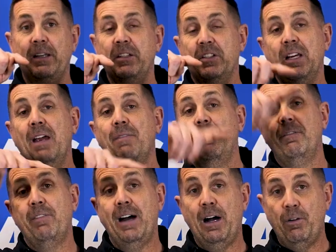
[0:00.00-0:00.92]
anti-siphon
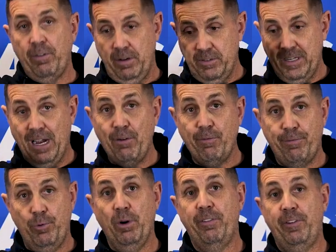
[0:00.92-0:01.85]
valve, down
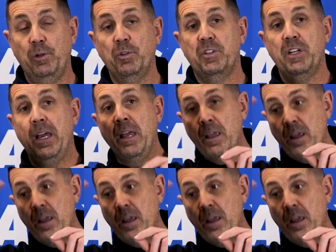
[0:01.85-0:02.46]
through a filter,